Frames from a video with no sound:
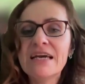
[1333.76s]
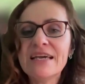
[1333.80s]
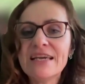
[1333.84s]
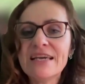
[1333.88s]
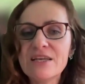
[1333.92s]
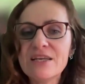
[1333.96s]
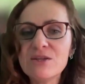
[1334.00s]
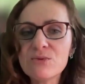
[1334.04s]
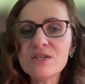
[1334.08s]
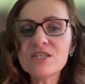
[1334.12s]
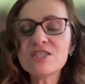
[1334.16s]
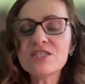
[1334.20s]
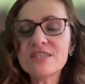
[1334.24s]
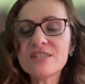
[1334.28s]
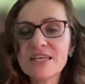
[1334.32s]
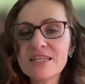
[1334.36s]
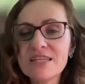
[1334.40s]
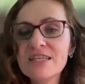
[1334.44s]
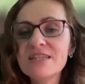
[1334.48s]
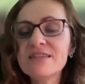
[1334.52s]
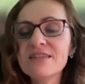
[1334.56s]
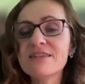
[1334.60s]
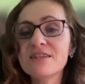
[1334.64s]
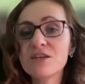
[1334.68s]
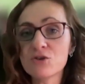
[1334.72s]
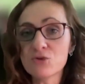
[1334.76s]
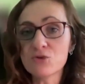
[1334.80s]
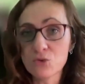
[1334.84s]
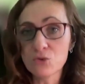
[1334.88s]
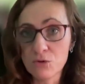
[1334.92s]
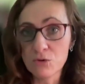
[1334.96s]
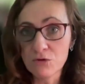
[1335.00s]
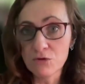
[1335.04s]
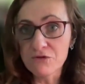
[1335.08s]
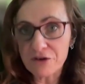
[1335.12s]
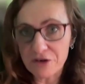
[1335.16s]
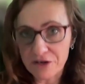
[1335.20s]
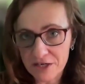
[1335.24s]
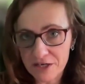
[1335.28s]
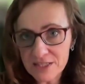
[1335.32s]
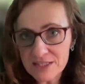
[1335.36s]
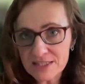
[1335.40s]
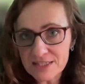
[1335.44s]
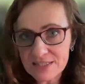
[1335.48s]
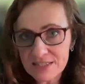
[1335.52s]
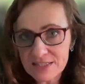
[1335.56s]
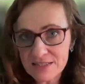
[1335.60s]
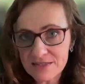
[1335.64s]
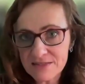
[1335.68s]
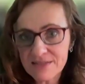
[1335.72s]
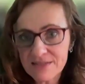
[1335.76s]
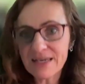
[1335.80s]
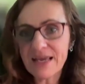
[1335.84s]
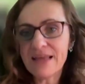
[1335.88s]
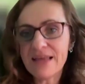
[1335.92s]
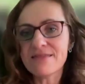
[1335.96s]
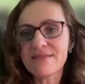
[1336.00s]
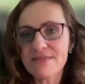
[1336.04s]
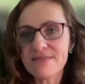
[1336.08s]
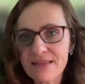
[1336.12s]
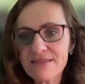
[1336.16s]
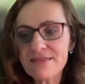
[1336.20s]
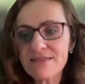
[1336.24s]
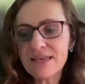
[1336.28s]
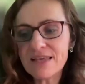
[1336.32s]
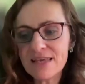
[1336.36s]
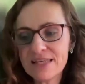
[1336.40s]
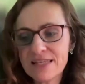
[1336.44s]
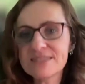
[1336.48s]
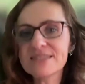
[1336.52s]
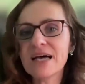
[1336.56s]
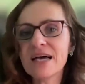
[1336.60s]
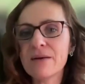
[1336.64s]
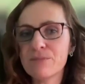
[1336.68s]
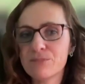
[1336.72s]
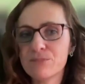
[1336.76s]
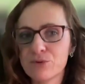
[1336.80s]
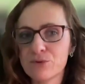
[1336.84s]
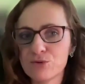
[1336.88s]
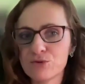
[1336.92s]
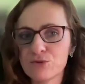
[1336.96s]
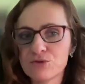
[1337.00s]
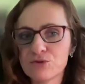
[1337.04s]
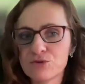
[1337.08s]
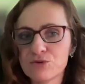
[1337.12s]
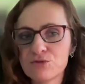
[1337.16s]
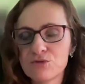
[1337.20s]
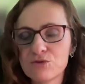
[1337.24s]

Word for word: in which they need the rule first and then the examples.